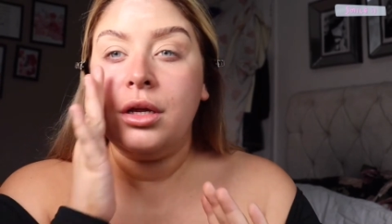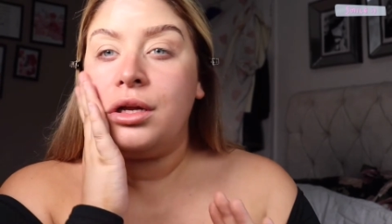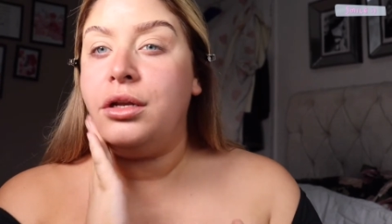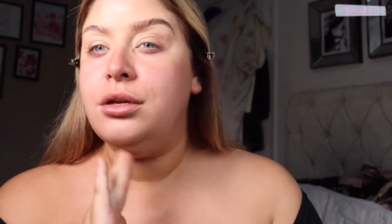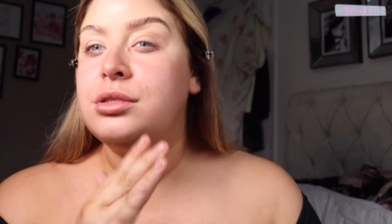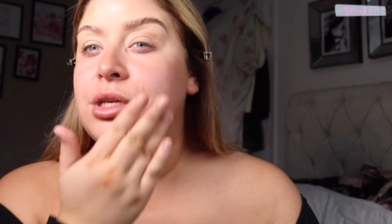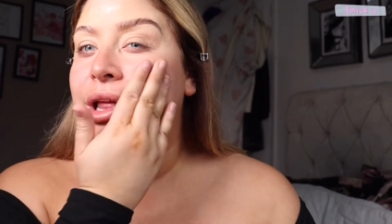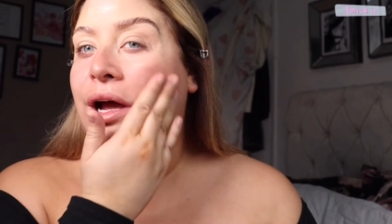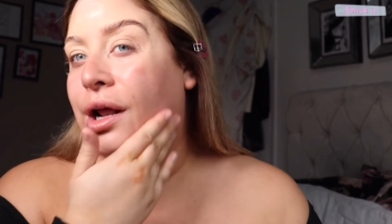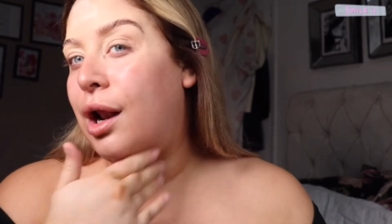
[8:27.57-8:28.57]
Can you see
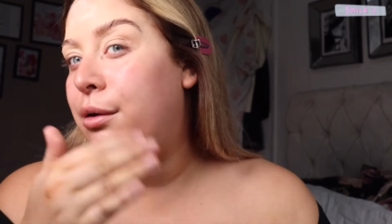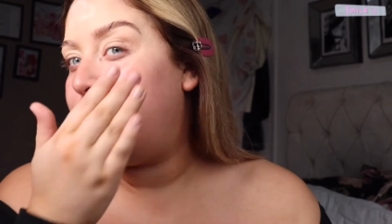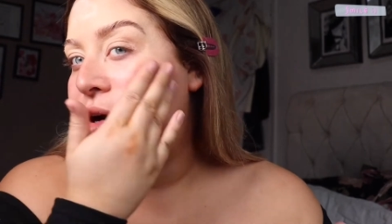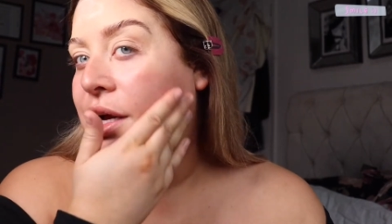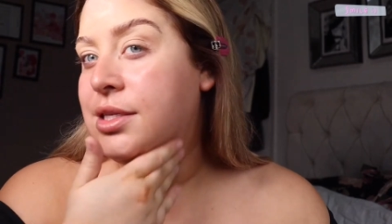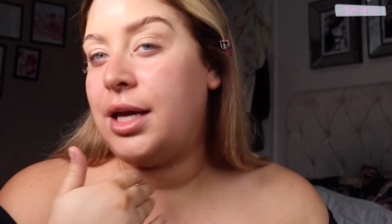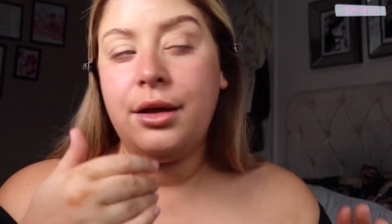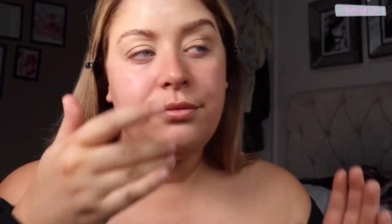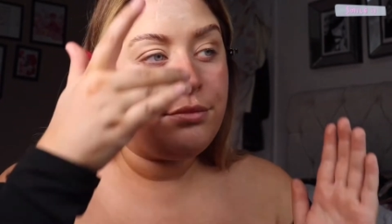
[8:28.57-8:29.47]
that glow already?